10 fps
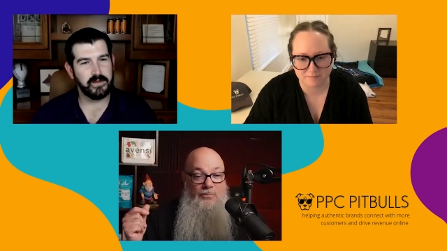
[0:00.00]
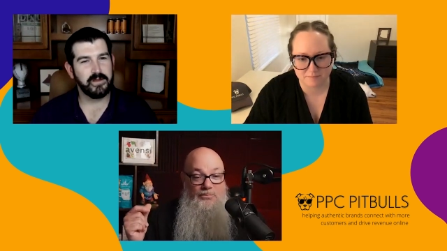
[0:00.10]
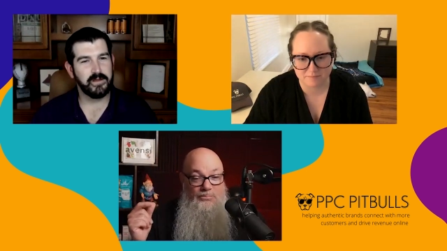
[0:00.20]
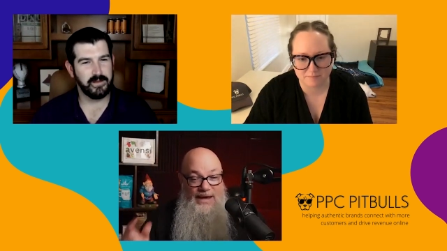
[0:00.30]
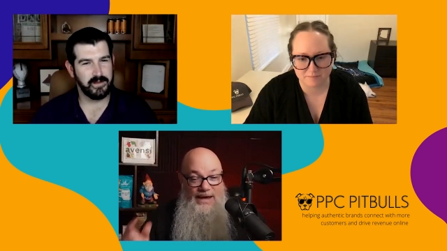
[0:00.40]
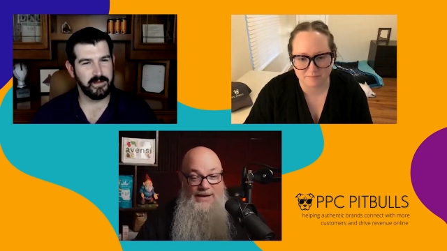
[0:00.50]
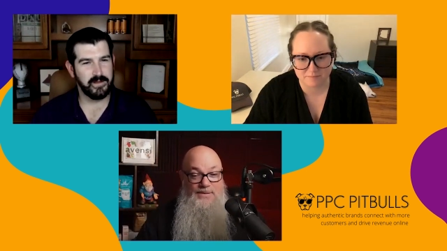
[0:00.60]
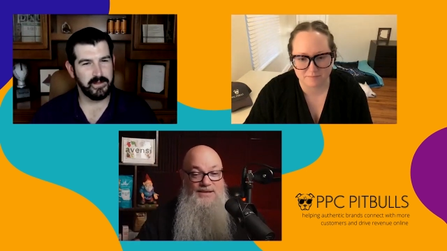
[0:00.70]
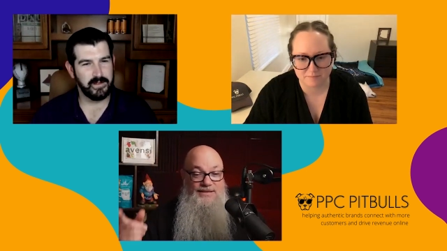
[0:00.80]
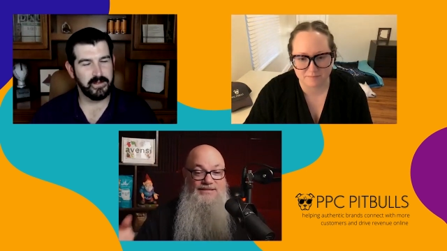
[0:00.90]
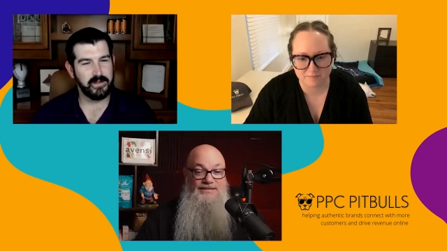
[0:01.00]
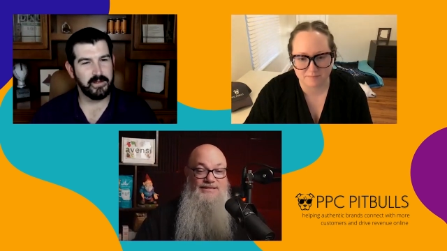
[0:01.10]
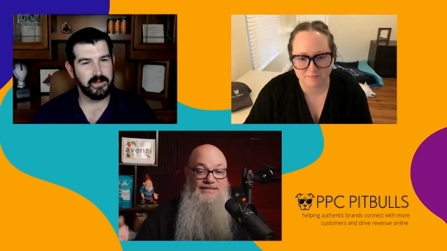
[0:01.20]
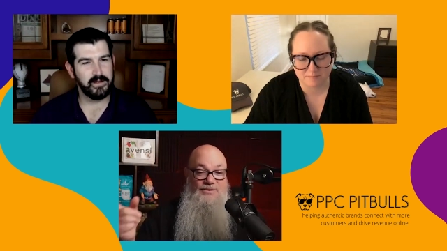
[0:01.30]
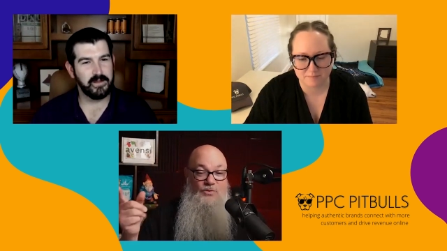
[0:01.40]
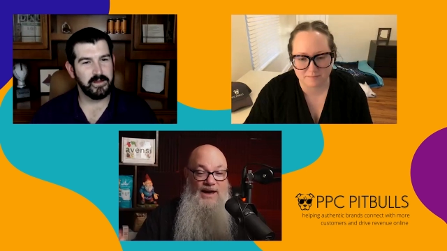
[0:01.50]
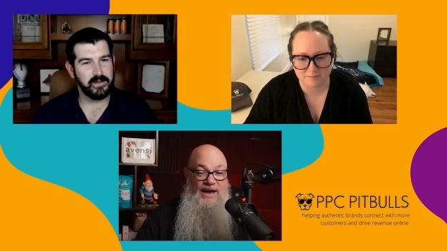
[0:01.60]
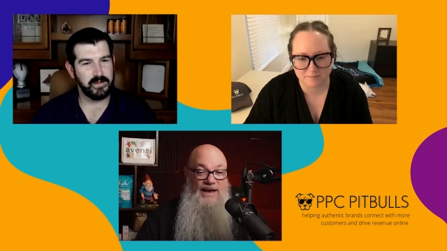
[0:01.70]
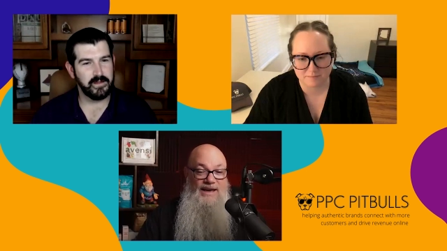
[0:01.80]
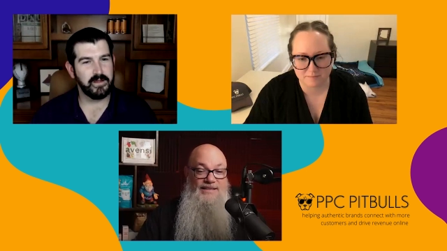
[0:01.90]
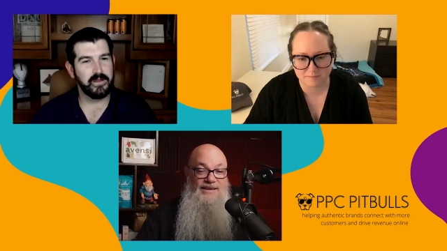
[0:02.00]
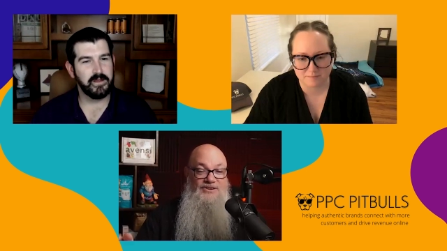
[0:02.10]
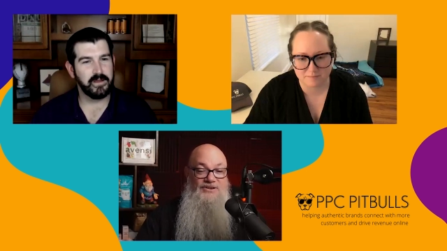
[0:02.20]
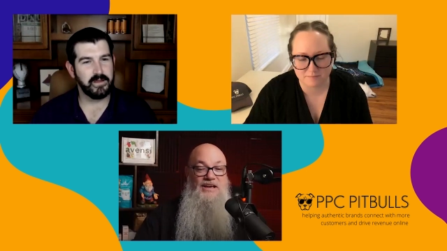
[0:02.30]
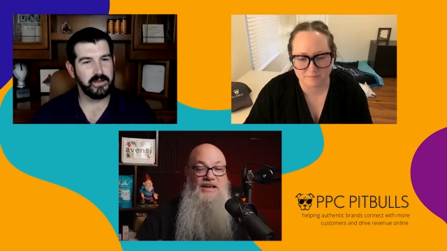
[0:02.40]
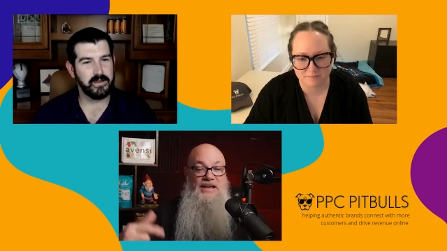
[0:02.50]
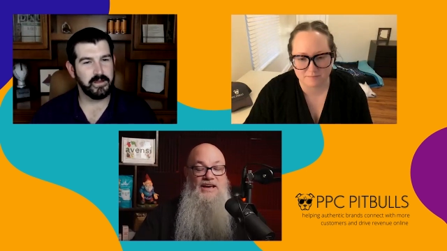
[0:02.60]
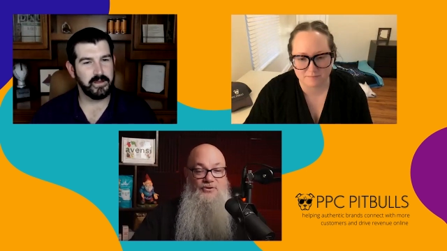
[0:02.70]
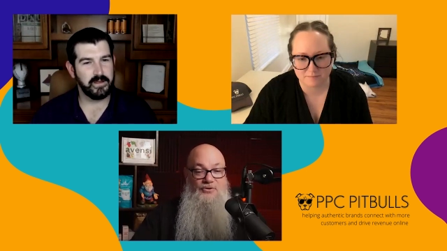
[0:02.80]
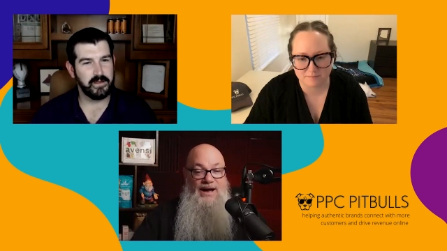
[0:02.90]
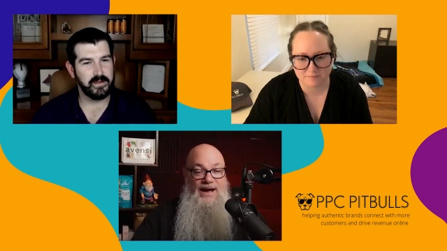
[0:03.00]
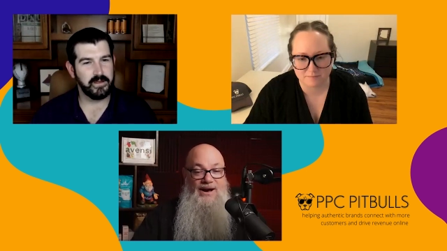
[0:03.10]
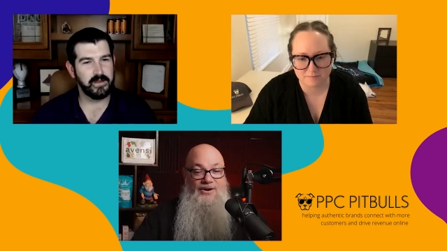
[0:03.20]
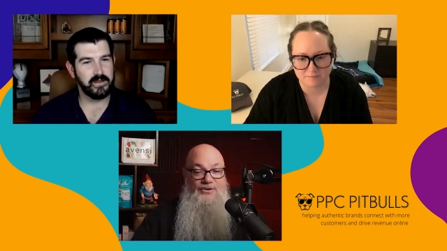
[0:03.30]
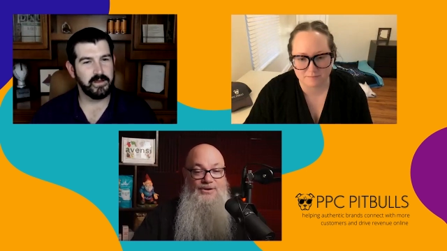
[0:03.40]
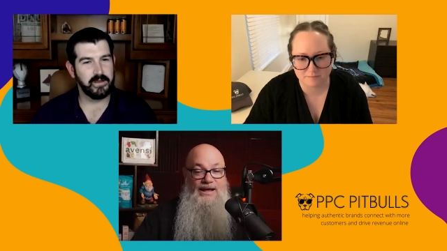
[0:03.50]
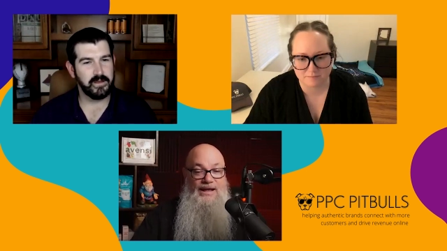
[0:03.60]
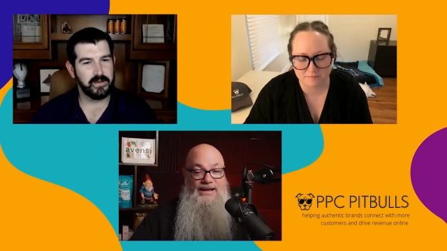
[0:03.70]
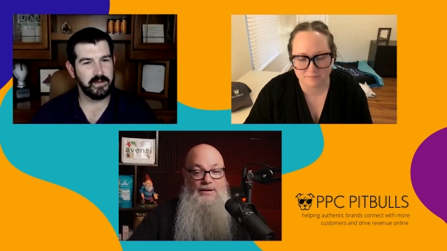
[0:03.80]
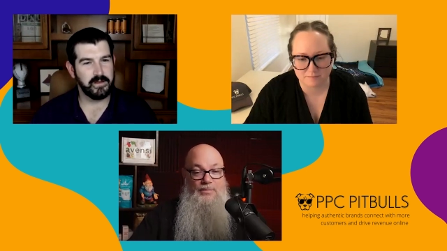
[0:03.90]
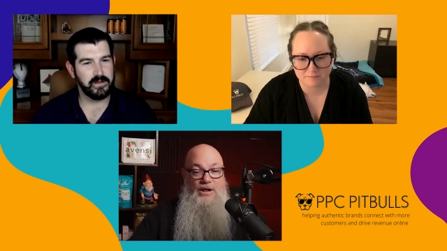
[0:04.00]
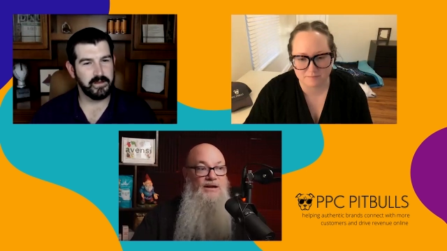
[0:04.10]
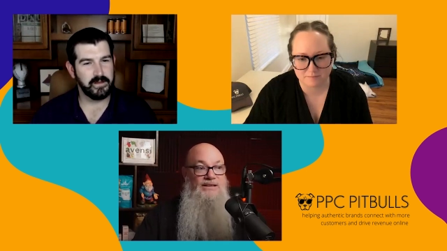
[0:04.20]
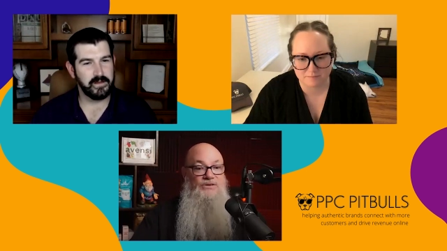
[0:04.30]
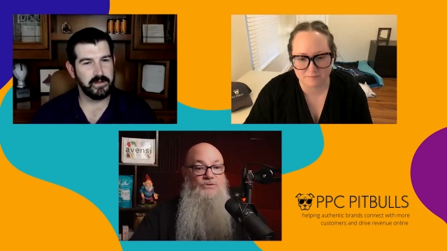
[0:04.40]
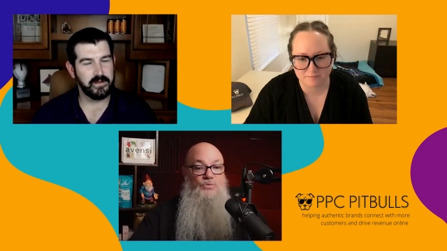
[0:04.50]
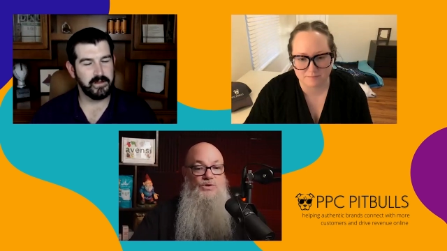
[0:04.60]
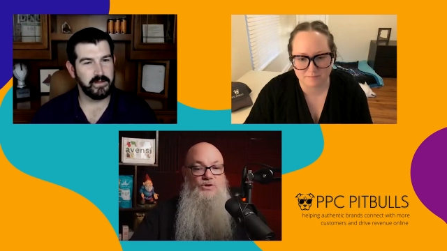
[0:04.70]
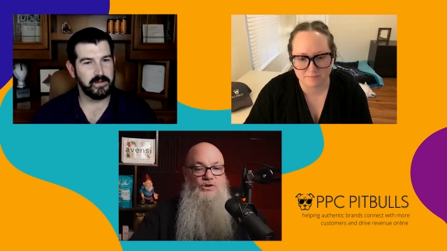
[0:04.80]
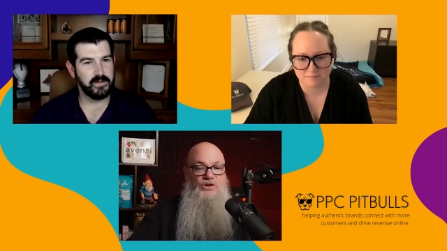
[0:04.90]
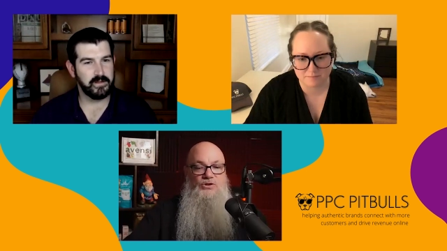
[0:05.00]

Speaker 1: maybe this is a way that you can get around and get because you, you,